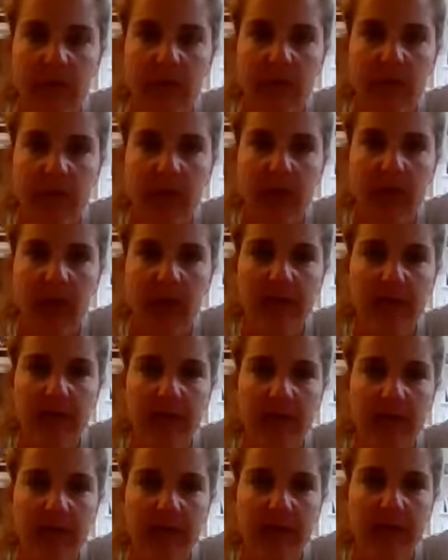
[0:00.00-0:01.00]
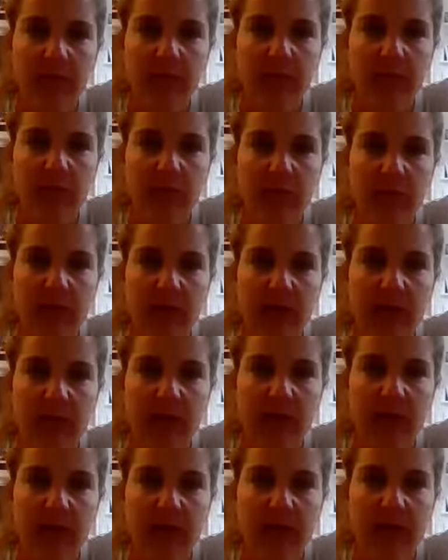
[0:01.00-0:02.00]
Keep your left hand down, bring your
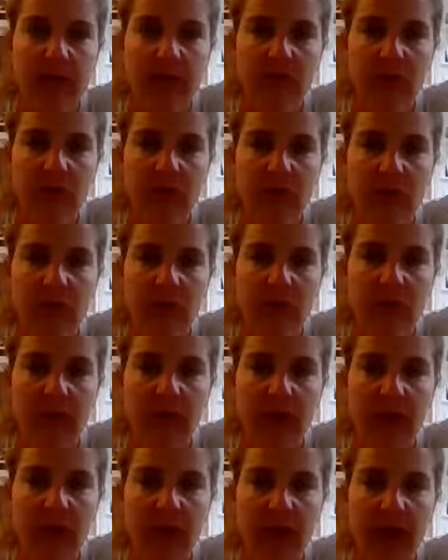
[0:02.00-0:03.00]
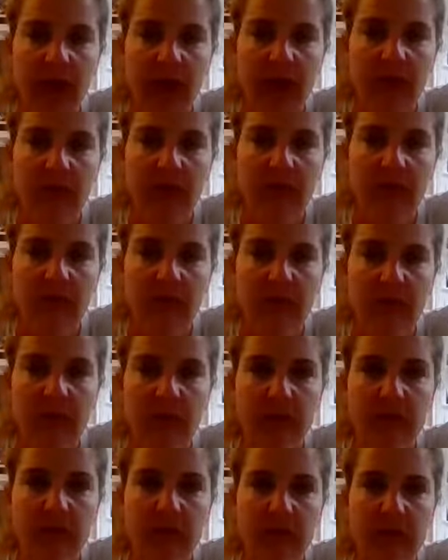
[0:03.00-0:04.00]
right hand to your lower back and
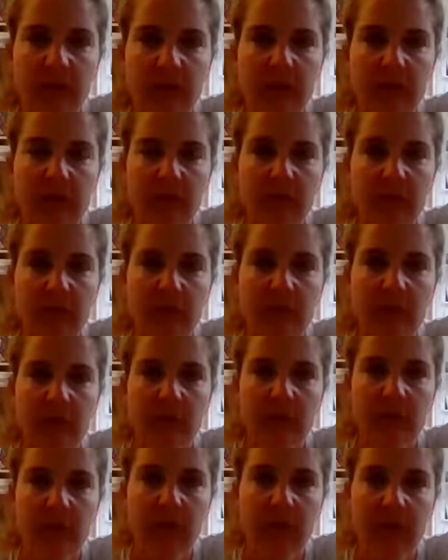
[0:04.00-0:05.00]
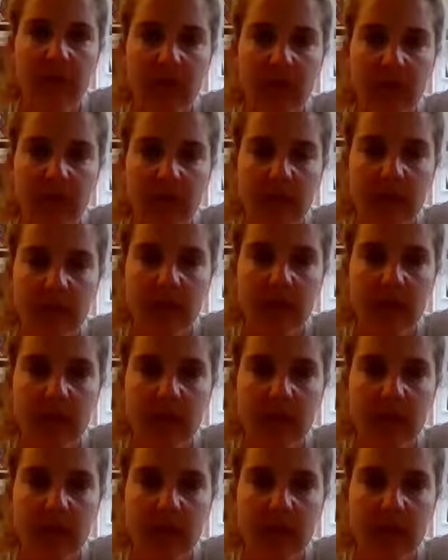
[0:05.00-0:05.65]
feel that there's some length.